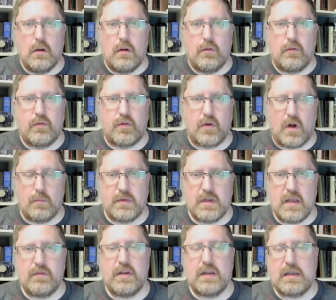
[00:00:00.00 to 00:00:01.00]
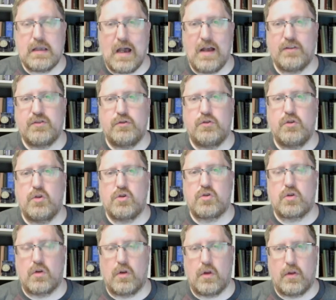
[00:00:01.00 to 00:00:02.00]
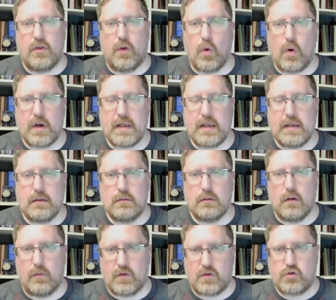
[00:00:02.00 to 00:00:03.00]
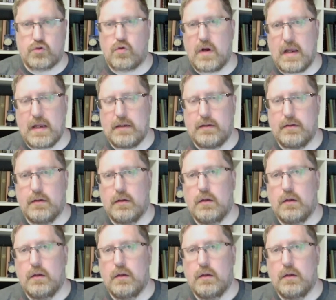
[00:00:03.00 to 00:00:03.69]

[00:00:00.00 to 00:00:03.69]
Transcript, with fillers: from giving constitutional authority over trade